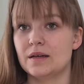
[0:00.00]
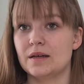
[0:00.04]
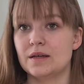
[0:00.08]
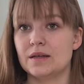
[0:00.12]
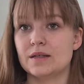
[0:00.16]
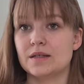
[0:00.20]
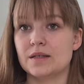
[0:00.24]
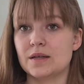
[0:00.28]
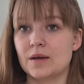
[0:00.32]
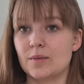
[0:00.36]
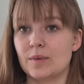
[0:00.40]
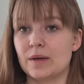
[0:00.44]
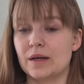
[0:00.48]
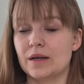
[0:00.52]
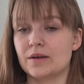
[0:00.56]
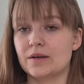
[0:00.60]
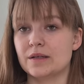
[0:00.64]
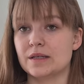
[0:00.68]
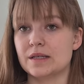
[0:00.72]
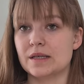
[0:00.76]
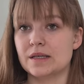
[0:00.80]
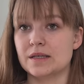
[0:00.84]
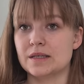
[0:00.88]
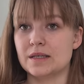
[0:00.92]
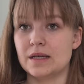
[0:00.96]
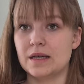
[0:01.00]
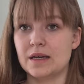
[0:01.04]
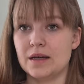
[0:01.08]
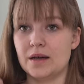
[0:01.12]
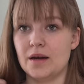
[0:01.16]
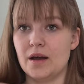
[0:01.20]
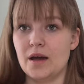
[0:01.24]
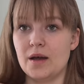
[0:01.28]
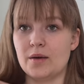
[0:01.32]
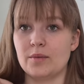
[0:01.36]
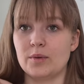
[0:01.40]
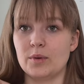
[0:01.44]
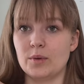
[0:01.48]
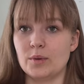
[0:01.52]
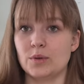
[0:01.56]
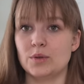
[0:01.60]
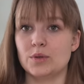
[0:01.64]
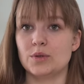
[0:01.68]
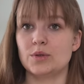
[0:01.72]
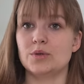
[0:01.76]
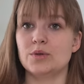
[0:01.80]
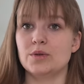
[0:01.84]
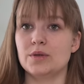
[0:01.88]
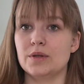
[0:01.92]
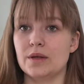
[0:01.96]
some increases here, I'm going
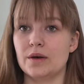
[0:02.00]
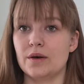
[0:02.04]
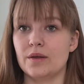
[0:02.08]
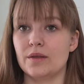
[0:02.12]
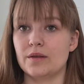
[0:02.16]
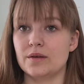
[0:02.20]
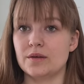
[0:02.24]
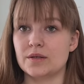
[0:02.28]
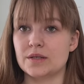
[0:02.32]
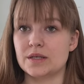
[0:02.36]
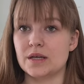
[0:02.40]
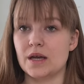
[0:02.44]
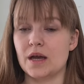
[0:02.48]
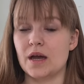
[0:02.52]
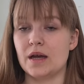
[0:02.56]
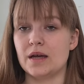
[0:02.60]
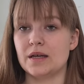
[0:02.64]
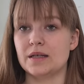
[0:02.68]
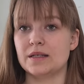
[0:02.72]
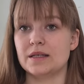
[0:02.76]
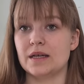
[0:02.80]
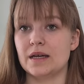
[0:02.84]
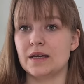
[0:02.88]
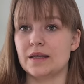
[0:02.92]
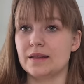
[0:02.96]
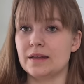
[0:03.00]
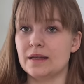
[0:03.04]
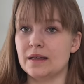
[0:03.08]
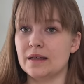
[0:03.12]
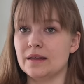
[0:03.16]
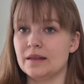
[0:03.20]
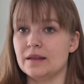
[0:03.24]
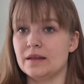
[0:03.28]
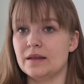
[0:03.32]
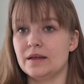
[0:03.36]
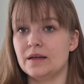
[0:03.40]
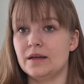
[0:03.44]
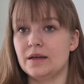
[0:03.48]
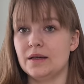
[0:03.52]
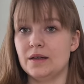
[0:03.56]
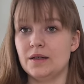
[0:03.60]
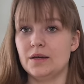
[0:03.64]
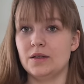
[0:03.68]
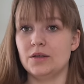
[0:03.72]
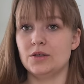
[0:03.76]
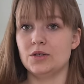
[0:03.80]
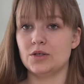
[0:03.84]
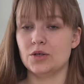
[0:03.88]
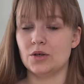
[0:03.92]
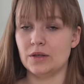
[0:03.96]
to do the other side and then
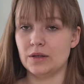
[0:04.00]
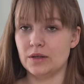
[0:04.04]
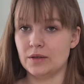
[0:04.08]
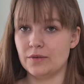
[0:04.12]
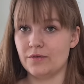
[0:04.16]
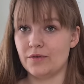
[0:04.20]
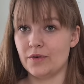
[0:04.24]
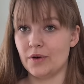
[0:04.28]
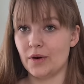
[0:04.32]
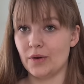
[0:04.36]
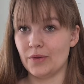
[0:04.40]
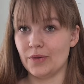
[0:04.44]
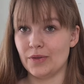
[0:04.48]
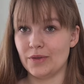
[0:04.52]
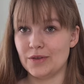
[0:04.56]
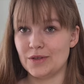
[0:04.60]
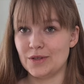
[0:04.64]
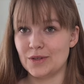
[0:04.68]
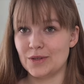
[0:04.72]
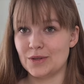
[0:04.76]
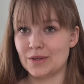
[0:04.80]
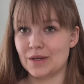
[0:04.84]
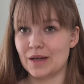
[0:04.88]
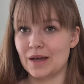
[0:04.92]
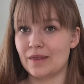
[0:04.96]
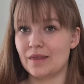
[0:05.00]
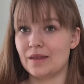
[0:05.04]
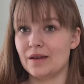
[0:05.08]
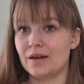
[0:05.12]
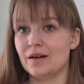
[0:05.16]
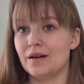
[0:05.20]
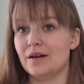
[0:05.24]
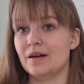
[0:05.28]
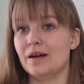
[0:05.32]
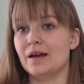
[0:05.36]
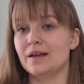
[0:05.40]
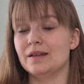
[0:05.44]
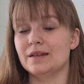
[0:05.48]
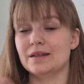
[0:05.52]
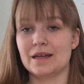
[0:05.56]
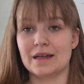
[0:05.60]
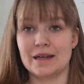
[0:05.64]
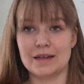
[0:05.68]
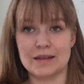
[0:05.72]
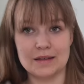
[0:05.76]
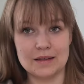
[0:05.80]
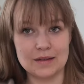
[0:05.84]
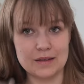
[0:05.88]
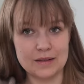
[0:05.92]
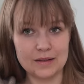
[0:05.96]
join the front together and
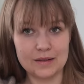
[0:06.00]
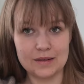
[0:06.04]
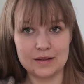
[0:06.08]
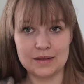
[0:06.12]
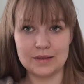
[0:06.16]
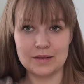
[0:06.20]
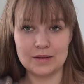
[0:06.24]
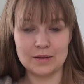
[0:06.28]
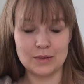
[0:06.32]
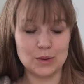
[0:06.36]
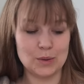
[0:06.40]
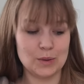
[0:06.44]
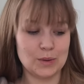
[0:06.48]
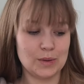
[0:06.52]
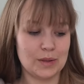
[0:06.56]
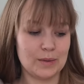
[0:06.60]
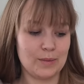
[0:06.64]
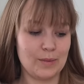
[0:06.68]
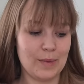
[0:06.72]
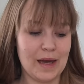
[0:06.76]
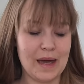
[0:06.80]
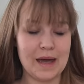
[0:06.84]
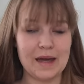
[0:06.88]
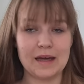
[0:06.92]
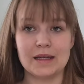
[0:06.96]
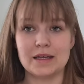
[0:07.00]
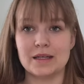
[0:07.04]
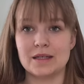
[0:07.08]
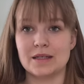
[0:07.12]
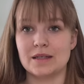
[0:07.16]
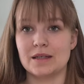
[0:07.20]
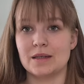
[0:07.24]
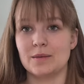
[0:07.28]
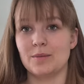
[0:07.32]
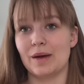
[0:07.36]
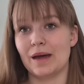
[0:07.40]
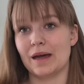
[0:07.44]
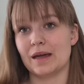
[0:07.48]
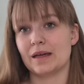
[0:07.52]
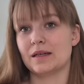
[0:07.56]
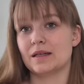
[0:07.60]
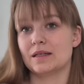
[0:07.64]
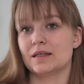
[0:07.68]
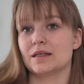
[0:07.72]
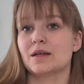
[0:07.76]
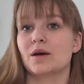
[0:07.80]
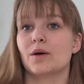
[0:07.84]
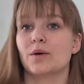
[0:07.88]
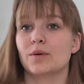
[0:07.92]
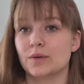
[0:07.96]
then do the back. The back
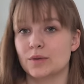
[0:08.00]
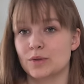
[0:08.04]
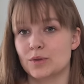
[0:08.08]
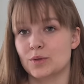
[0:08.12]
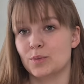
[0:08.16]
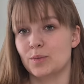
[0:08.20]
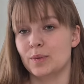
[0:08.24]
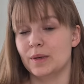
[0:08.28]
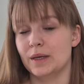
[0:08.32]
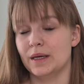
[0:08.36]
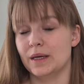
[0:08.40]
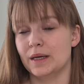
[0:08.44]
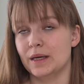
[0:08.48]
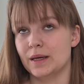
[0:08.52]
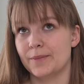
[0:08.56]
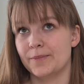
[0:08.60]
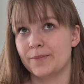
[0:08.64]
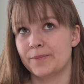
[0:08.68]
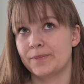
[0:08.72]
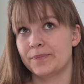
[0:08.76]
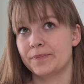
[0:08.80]
is going to be